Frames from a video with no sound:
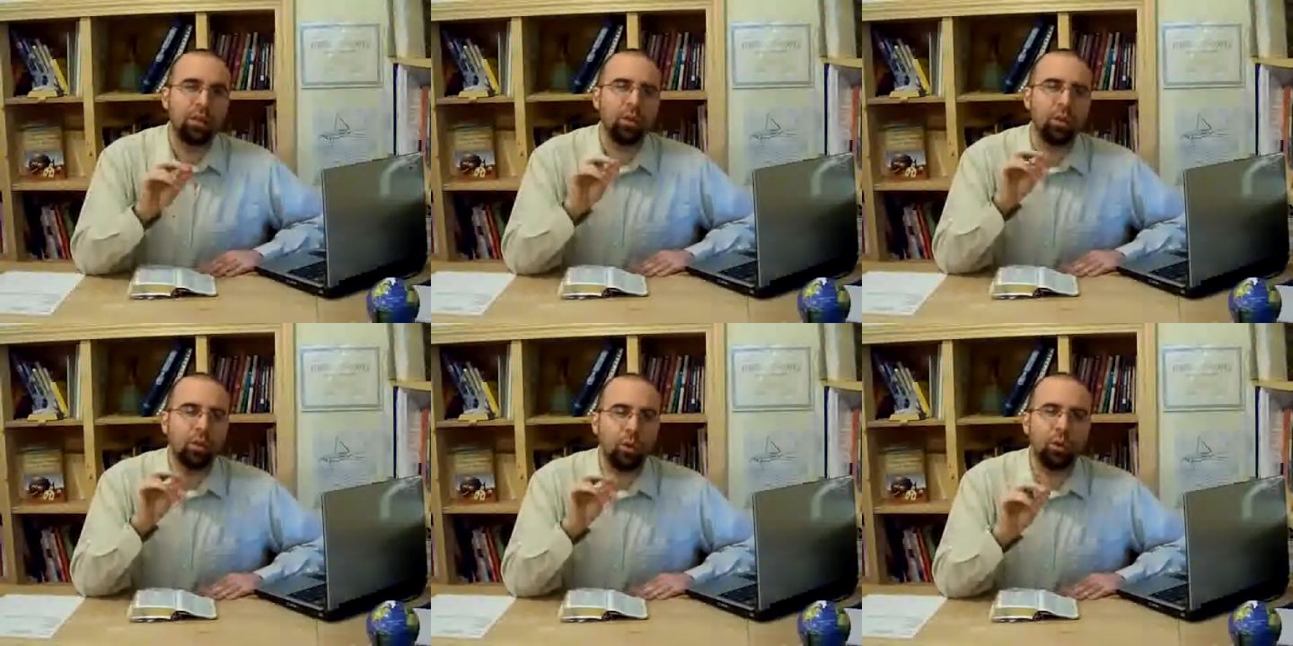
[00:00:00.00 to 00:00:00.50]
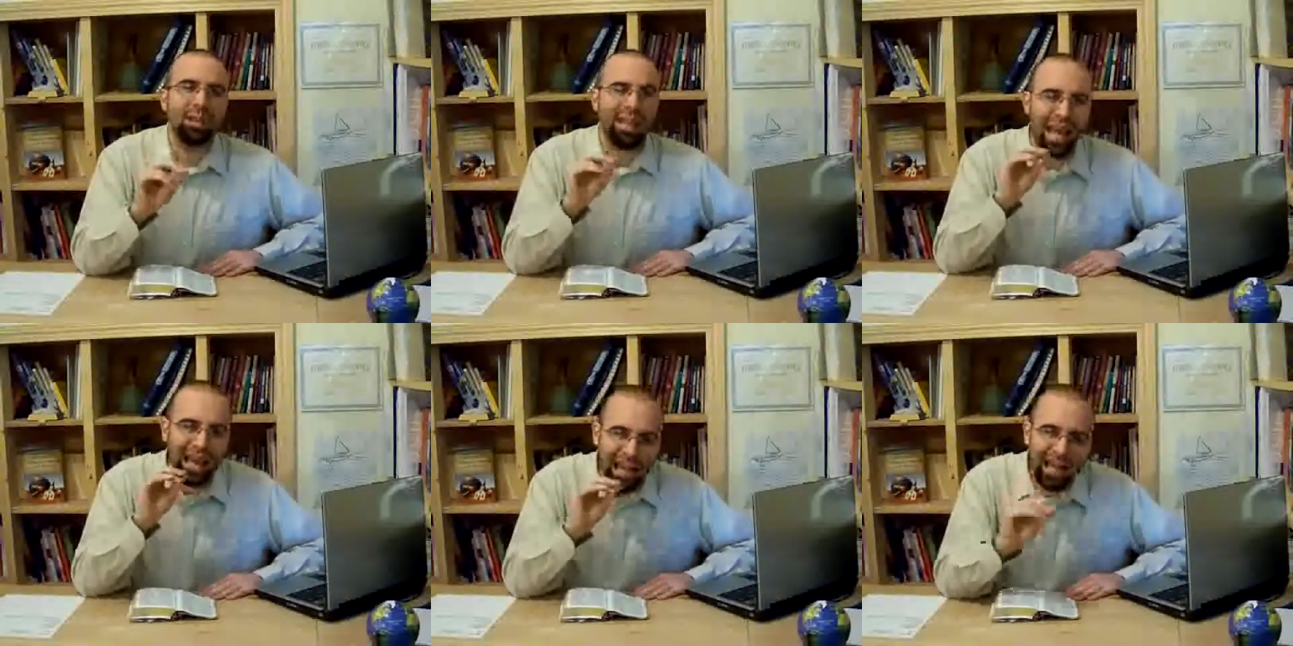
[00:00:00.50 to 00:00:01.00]
You
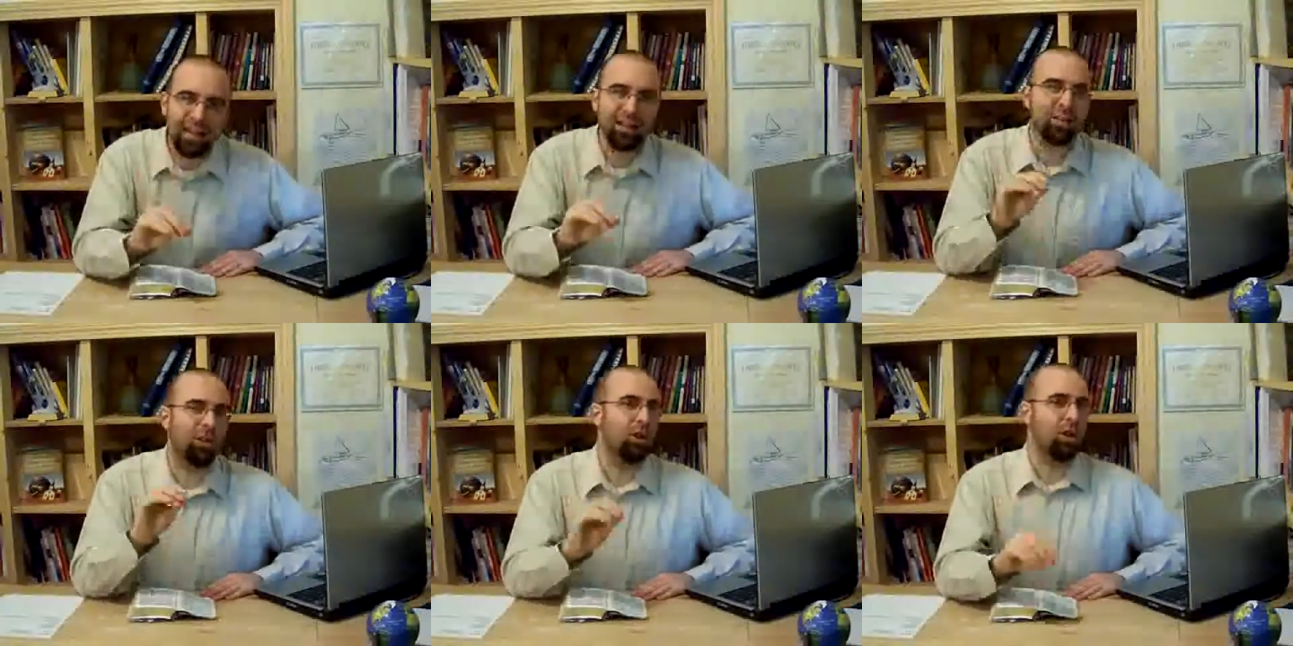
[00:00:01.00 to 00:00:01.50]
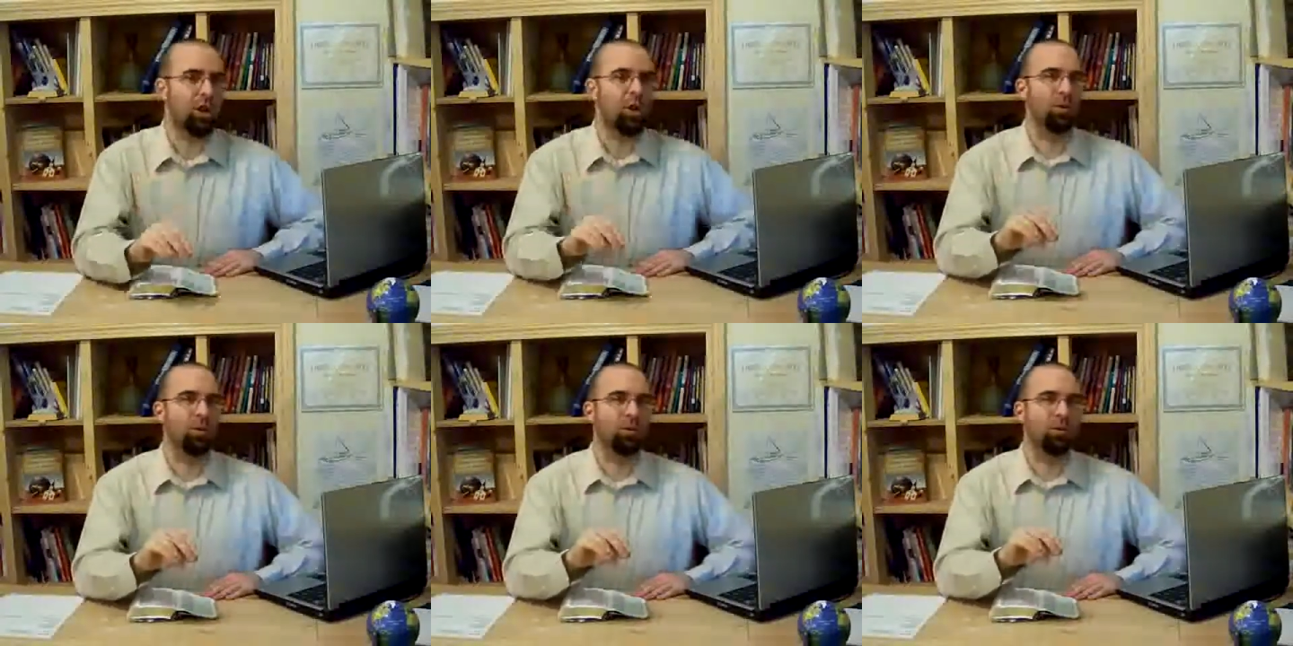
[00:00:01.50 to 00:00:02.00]
can't
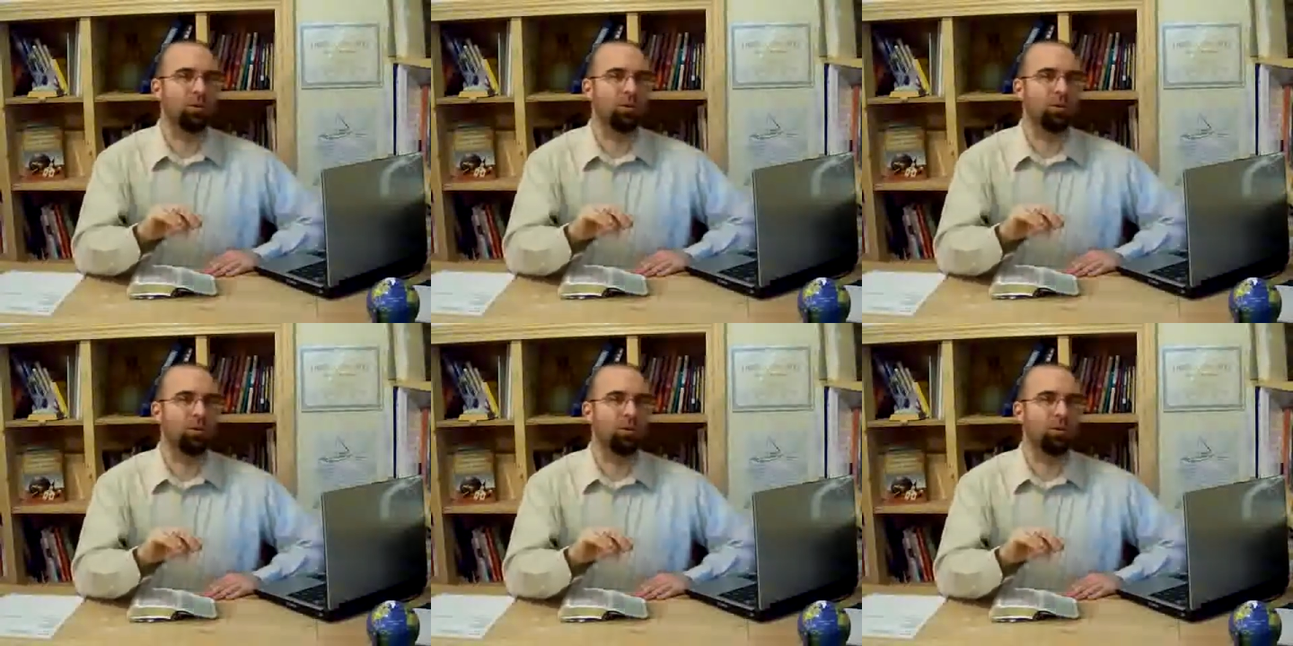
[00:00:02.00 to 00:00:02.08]
know